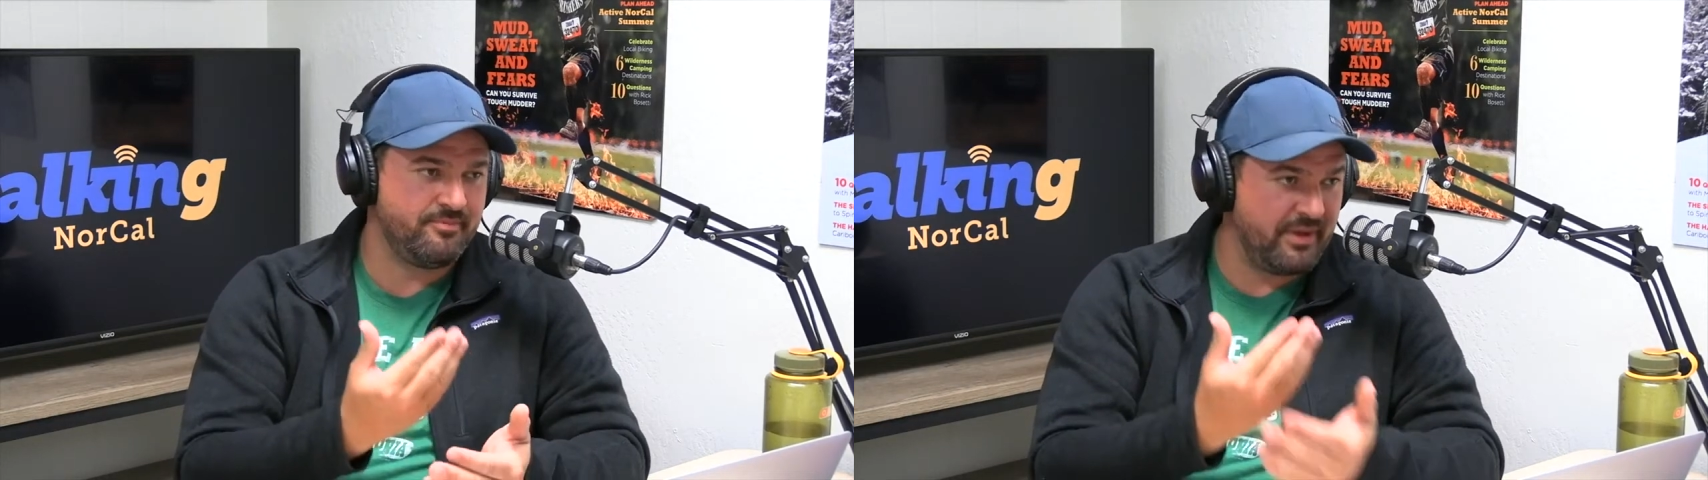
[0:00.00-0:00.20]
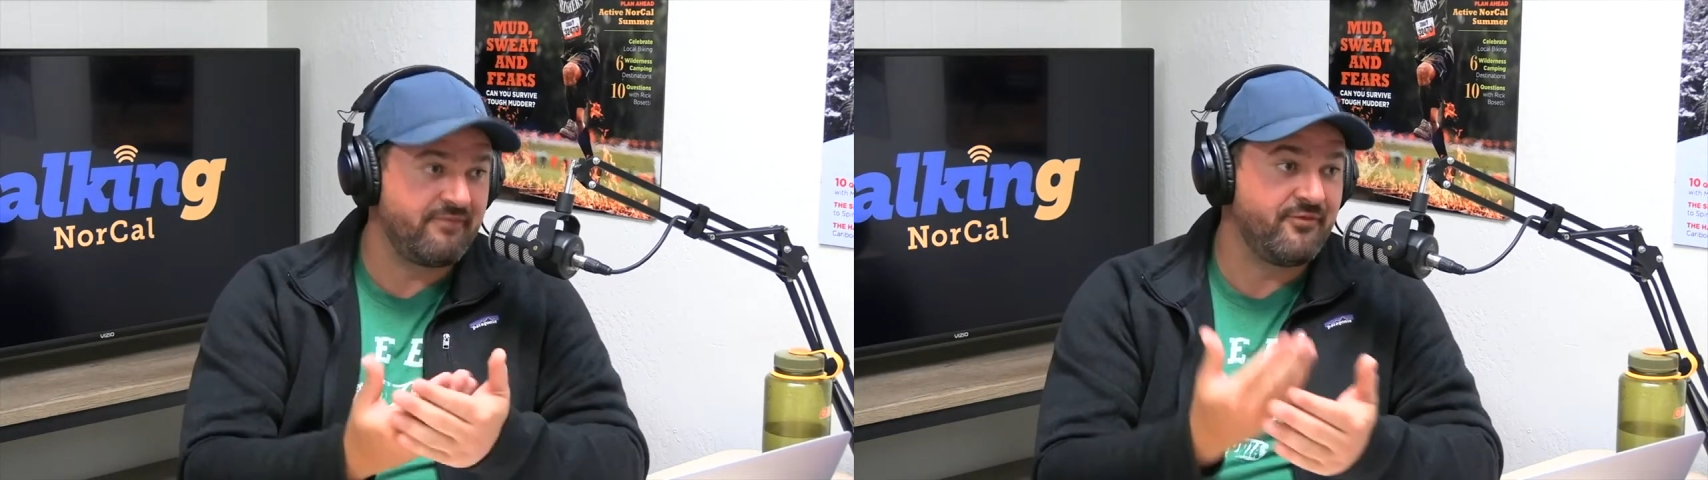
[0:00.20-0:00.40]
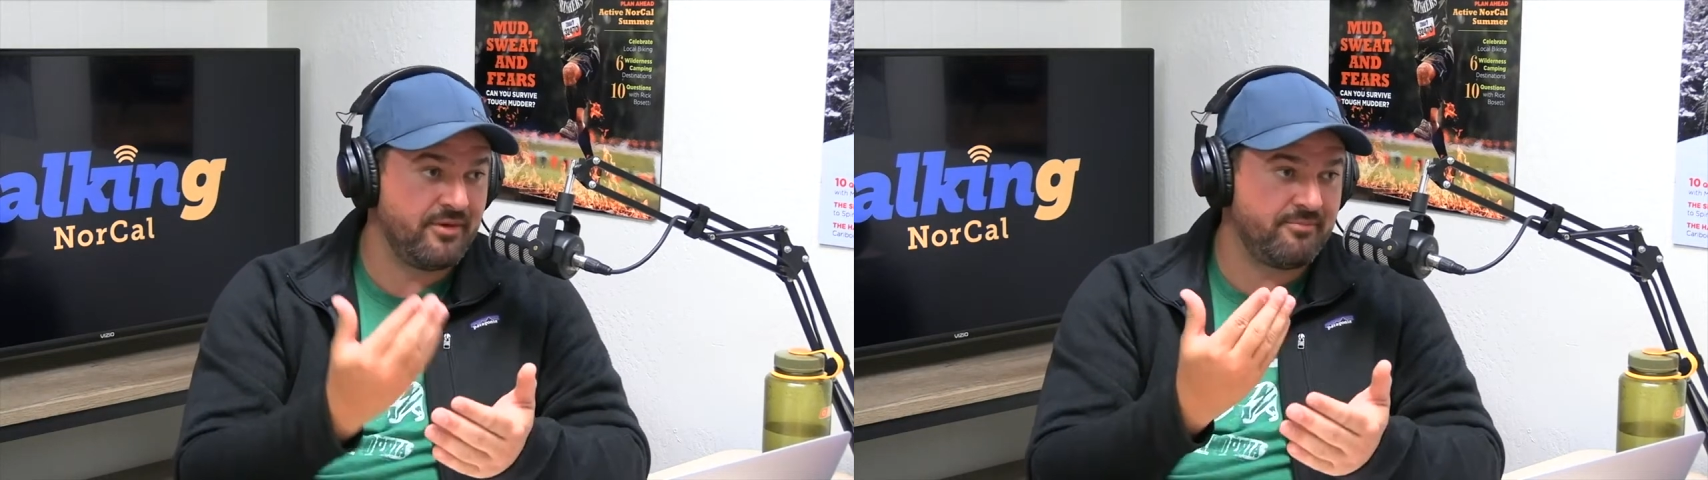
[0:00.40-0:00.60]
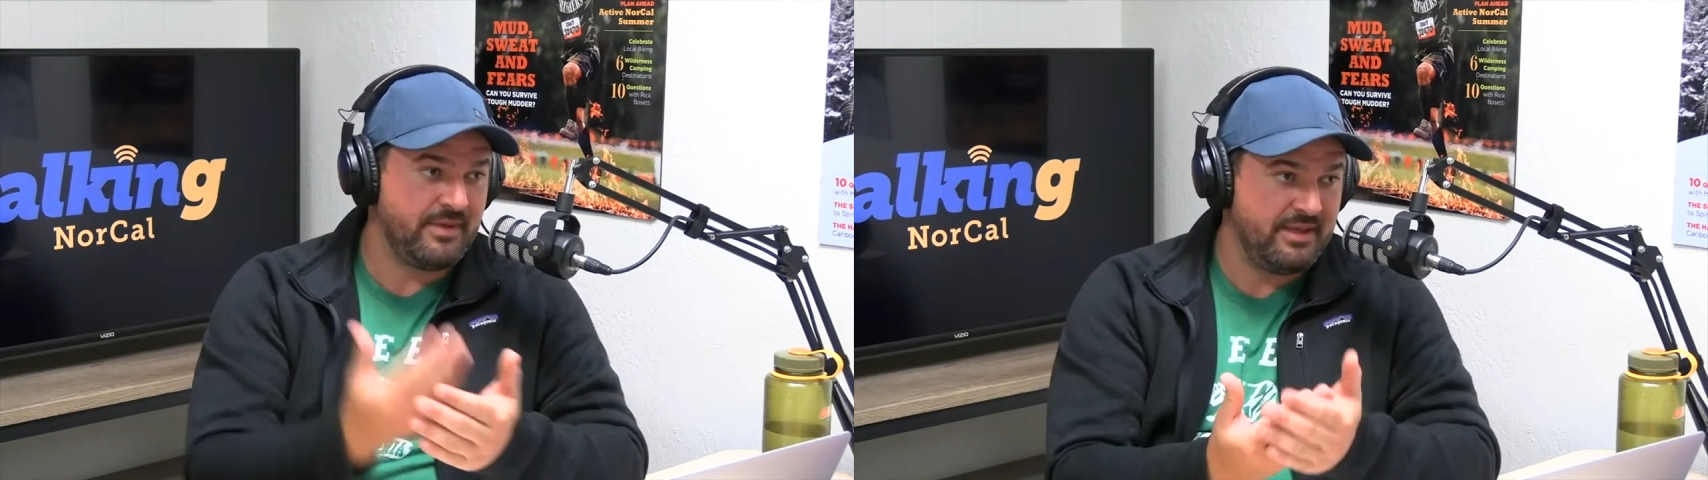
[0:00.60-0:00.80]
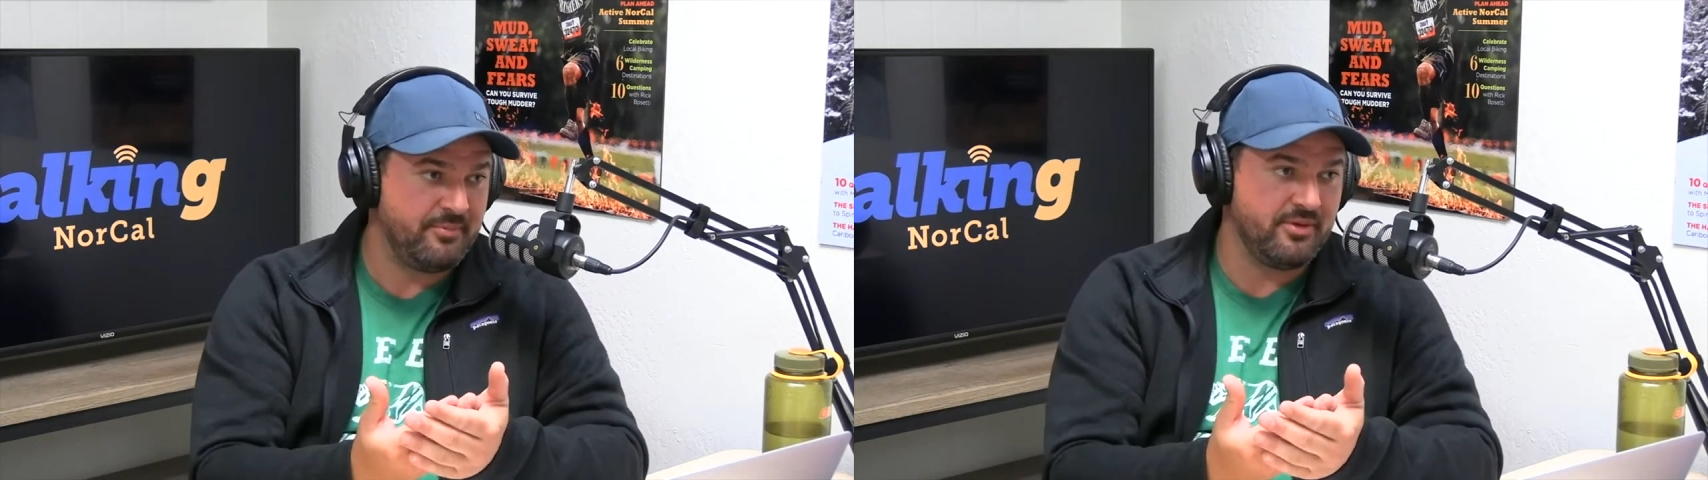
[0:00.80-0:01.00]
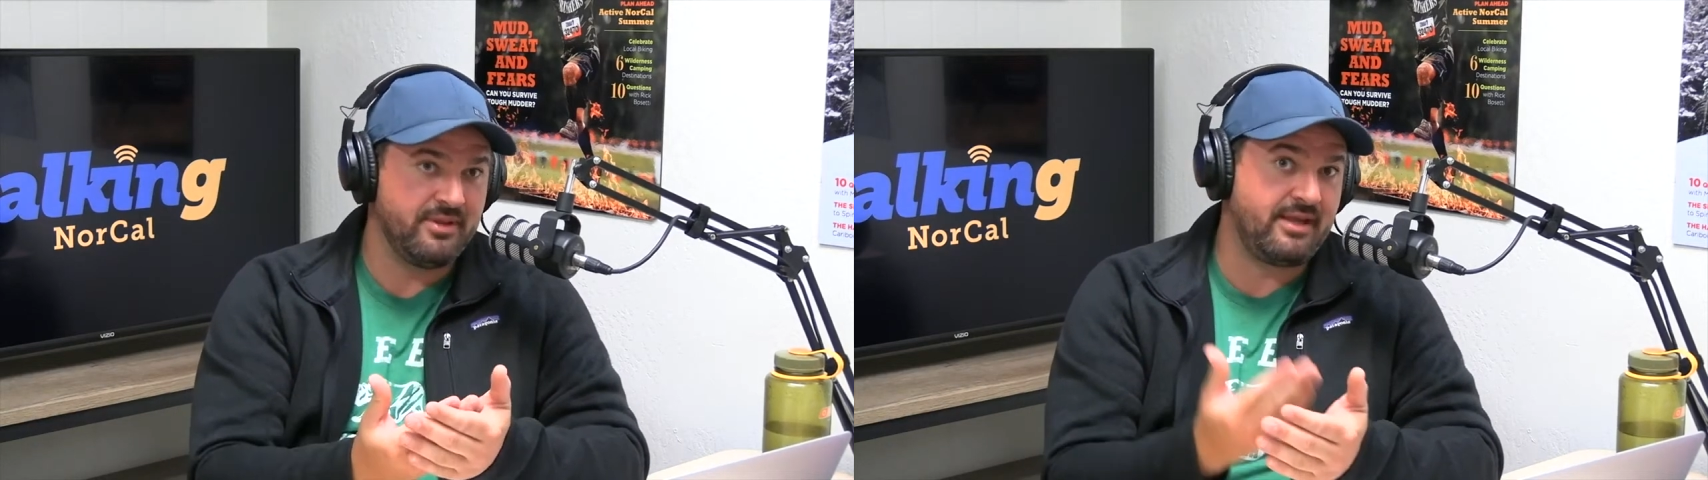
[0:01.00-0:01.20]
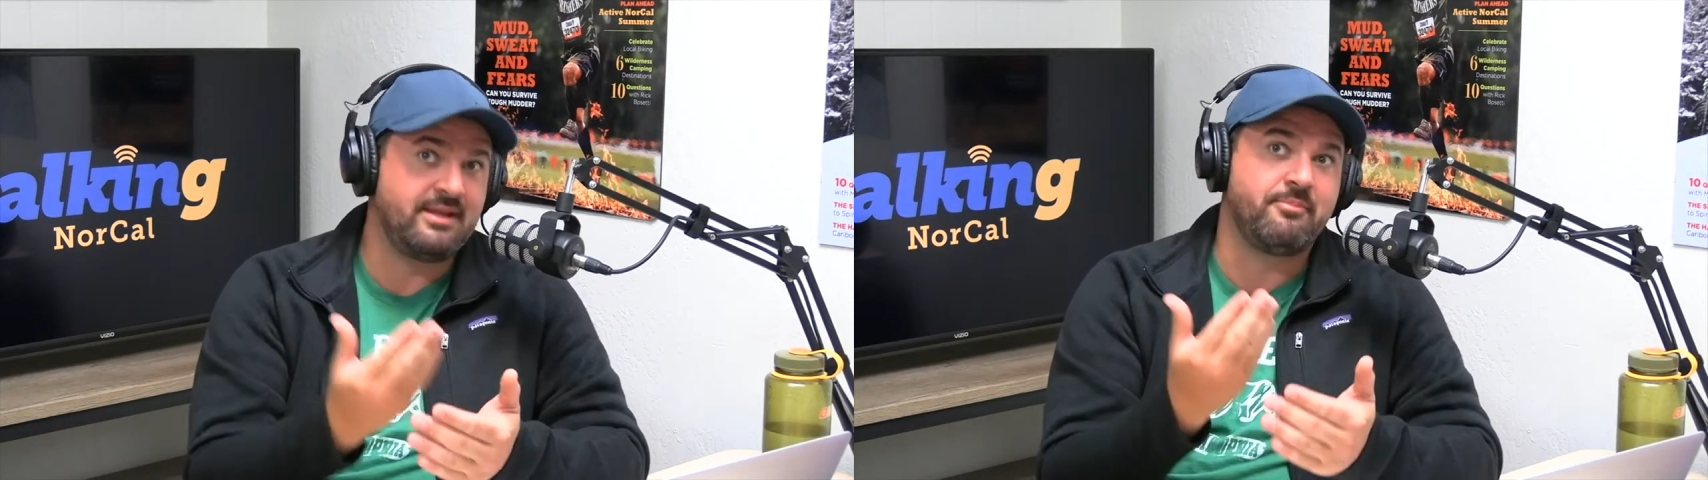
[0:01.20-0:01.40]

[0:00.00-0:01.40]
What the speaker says: Bigfoot people. Like